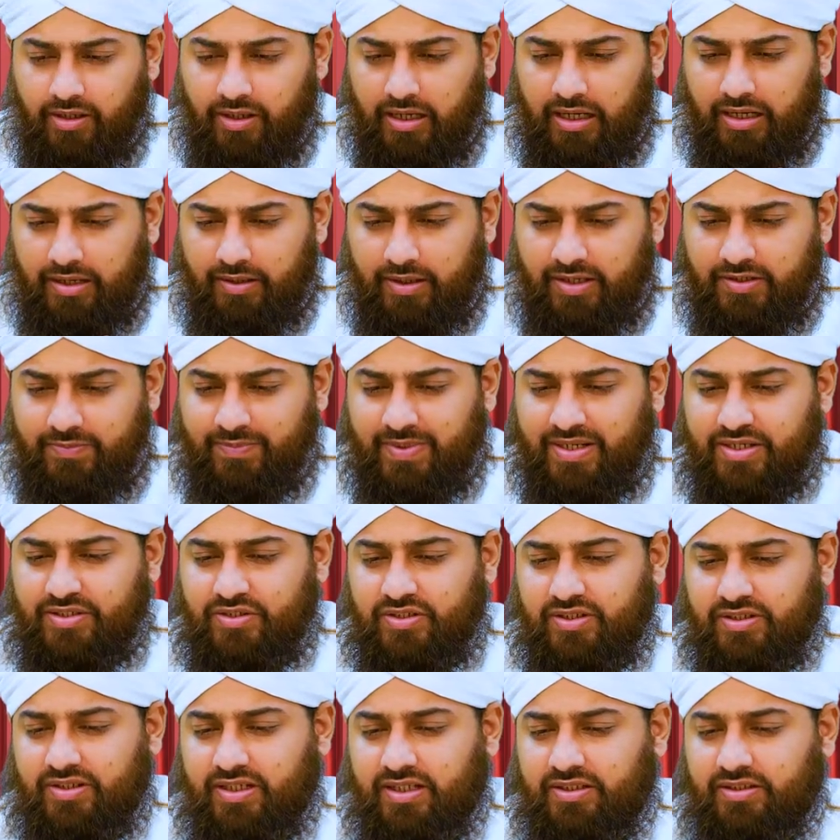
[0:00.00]
Uh, it's
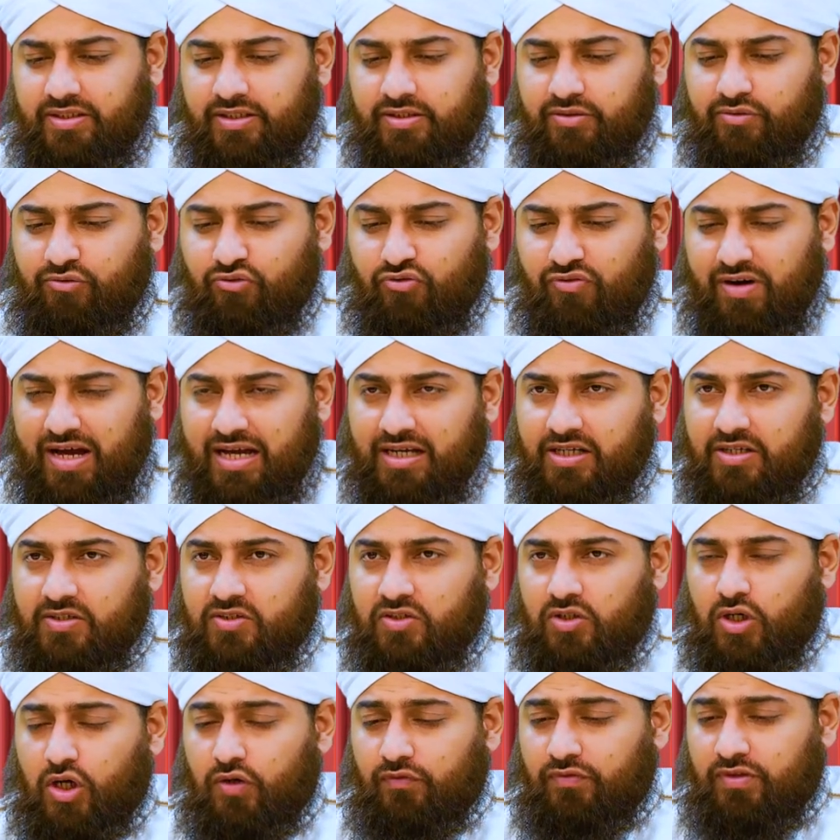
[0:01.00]
mentioned that the
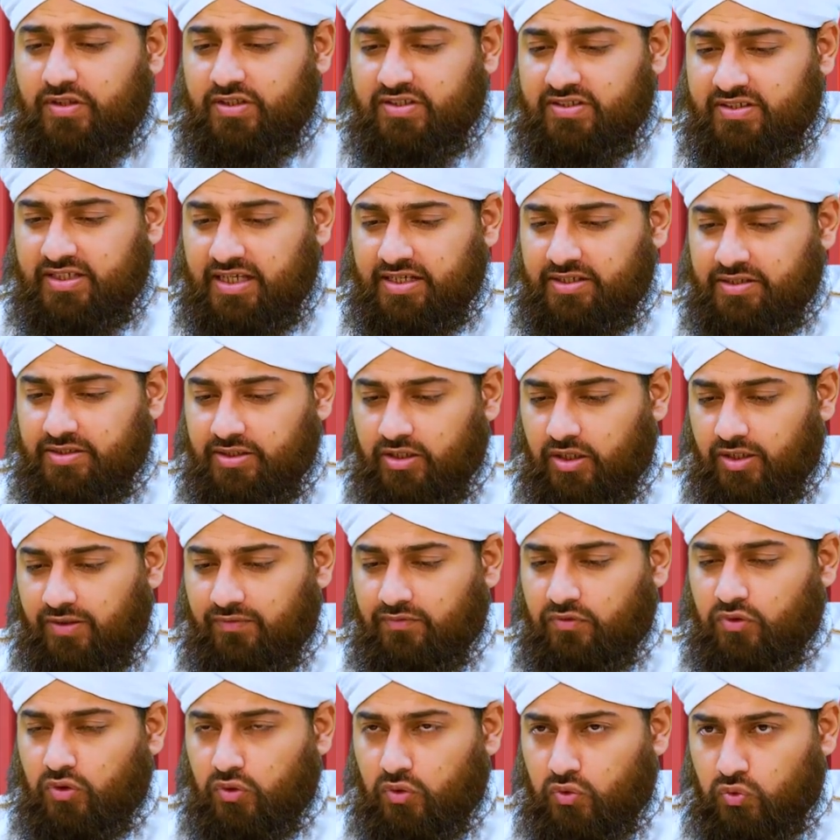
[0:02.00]
ranks of the sender
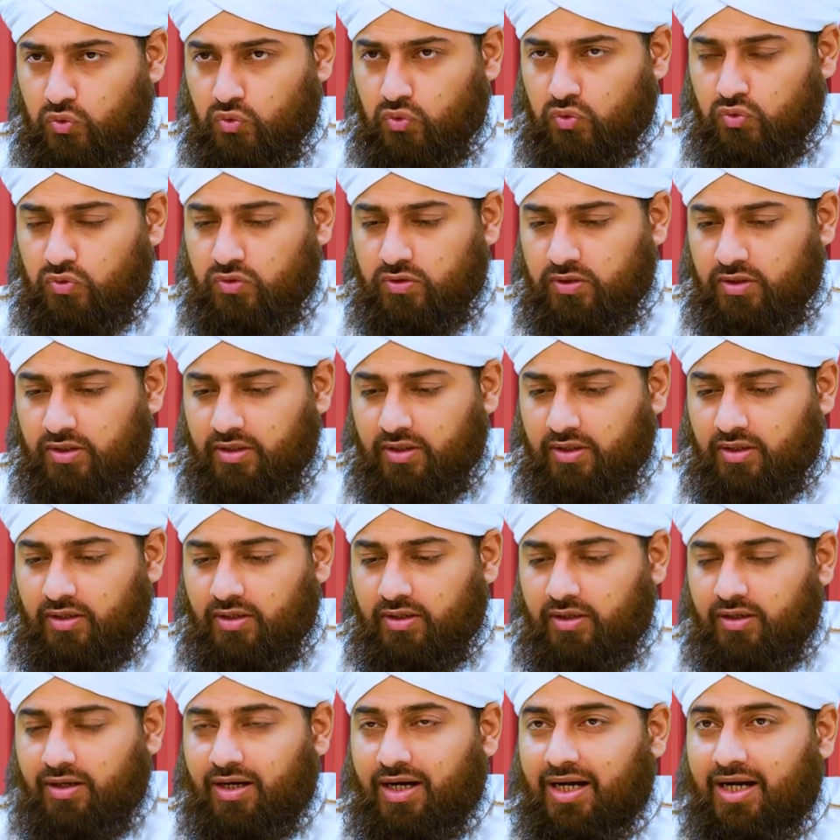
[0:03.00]
of Durood
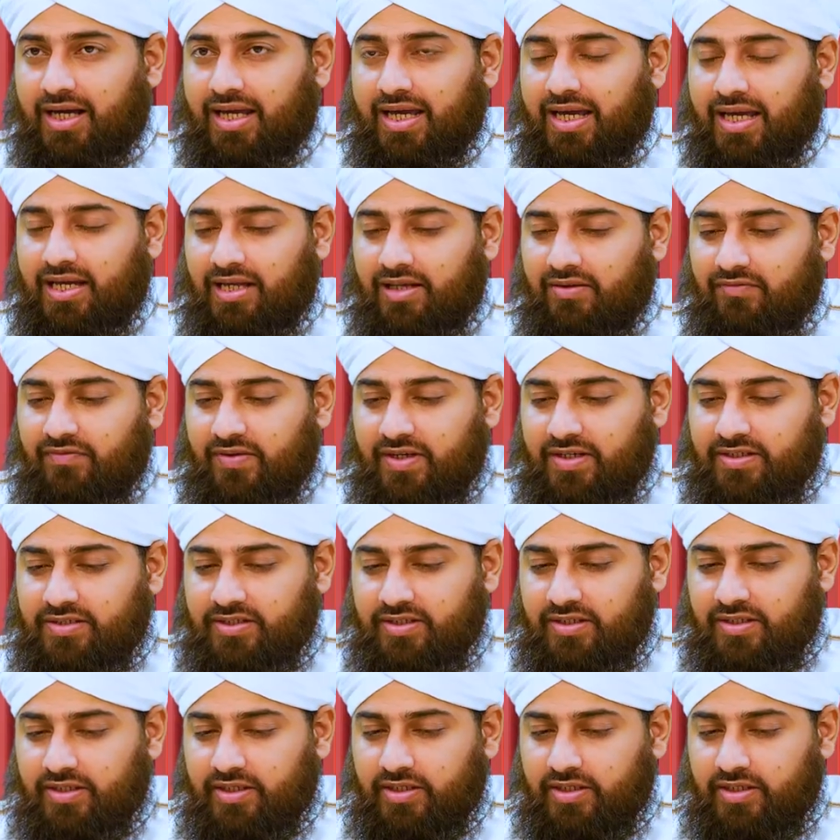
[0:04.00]
are elevated